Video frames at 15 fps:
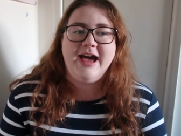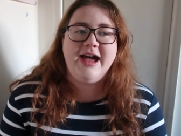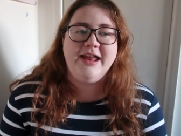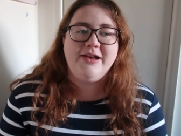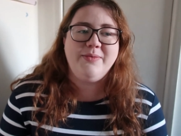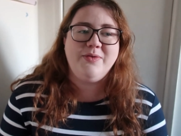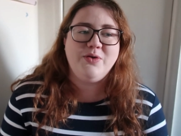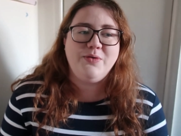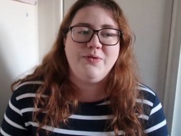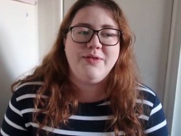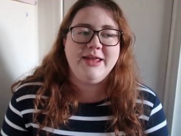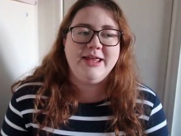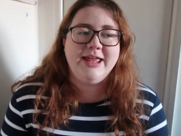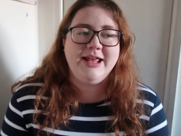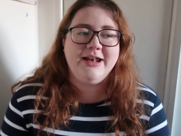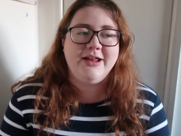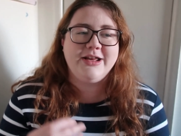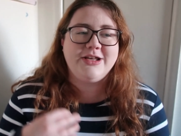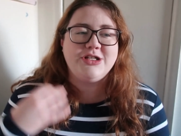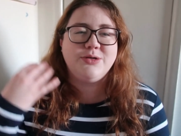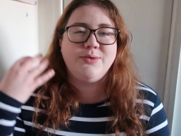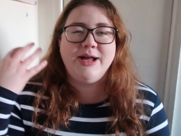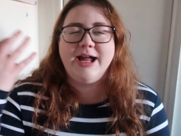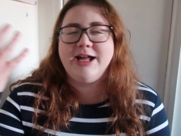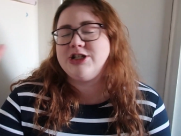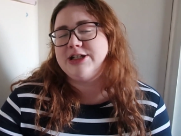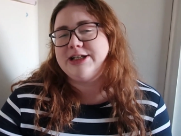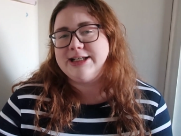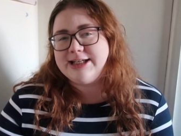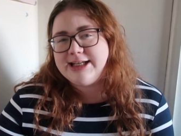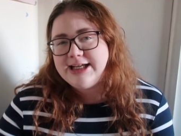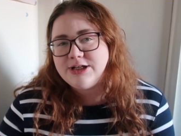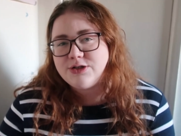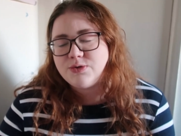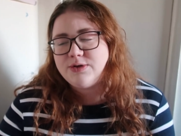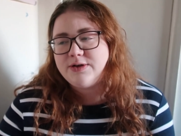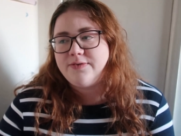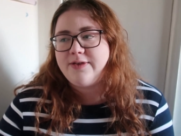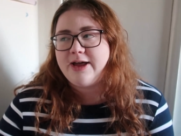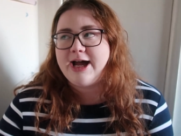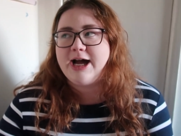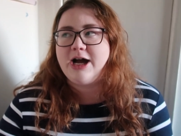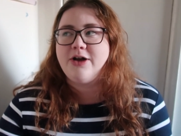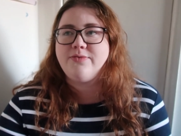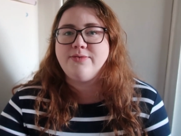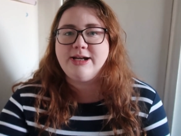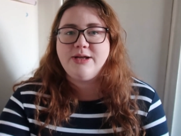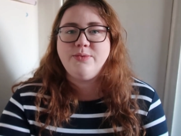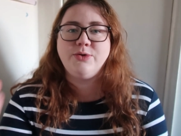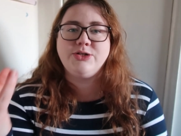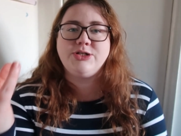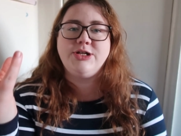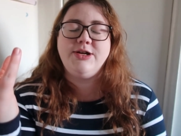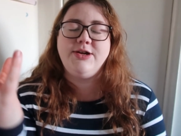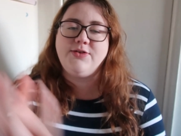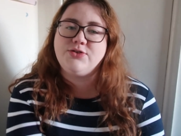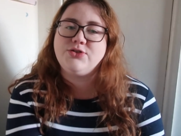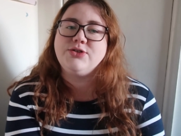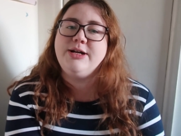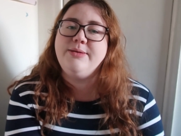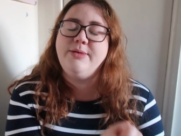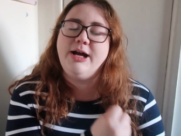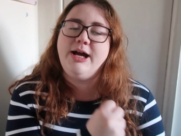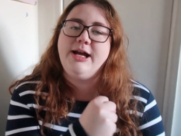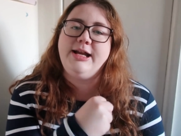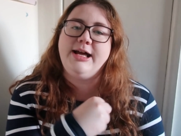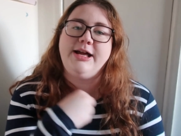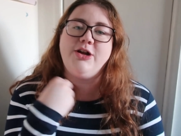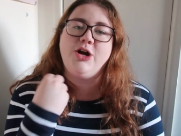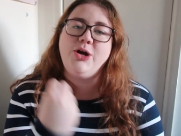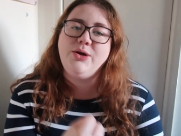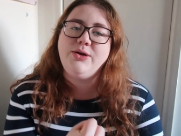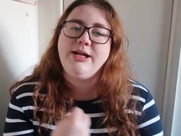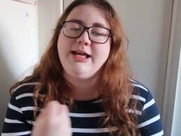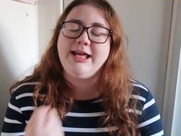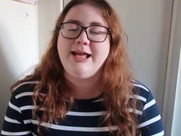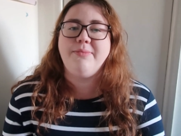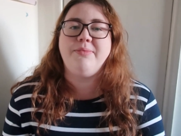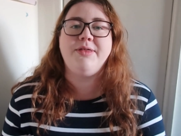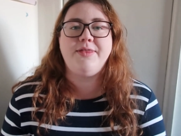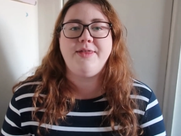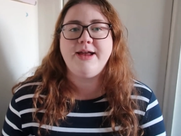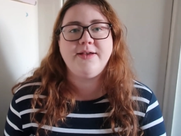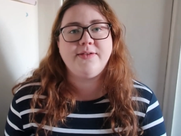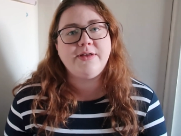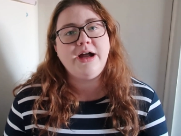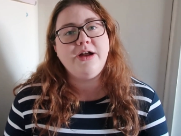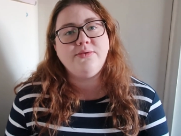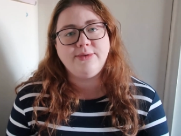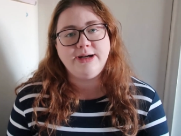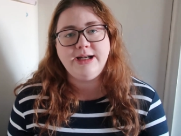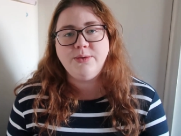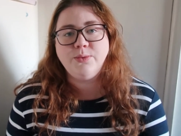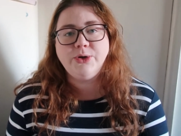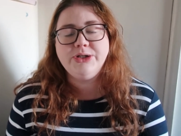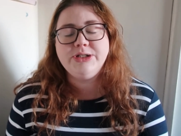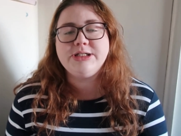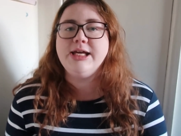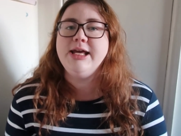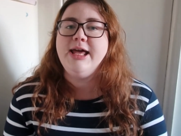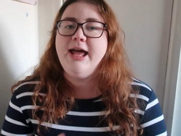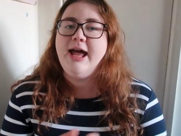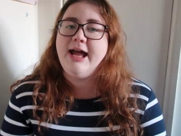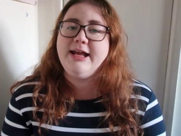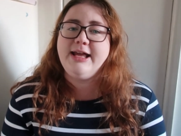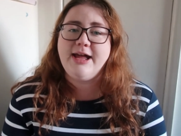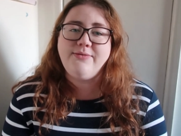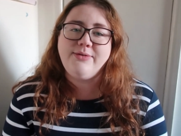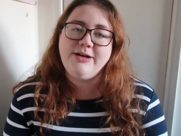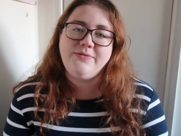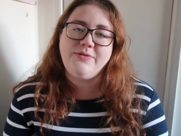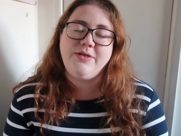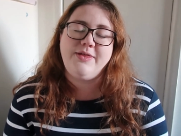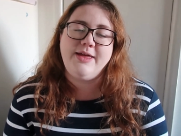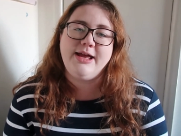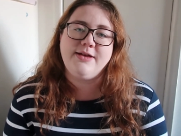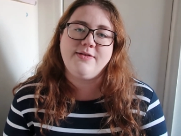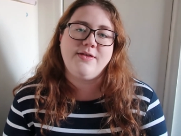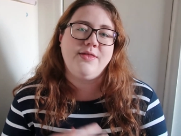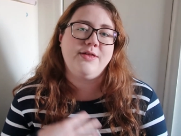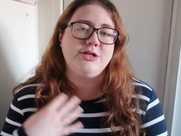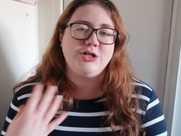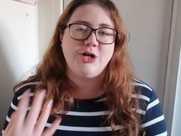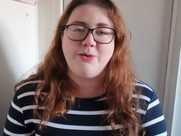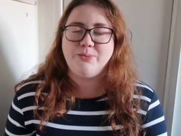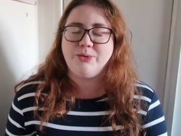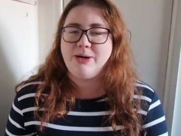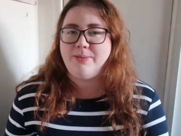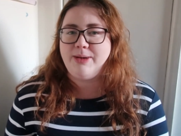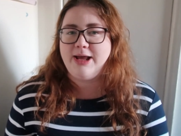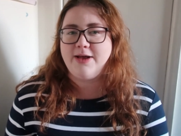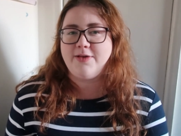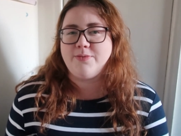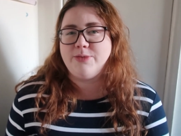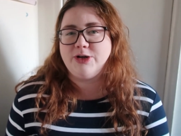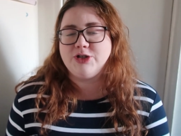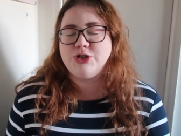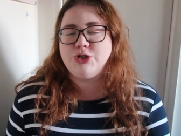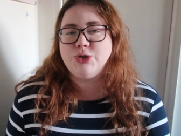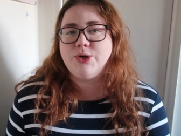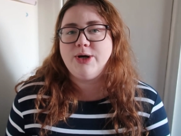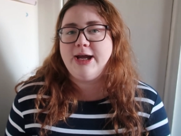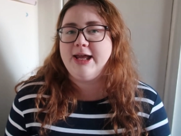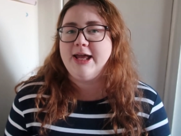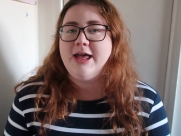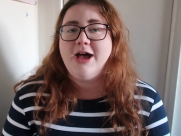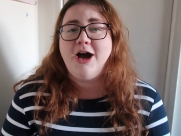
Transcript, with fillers: And I'm sort of thinking like, do I actually need all of that? I really want to streamline and only keep the things that I really want and get rid of the things that don't bring me as much joy.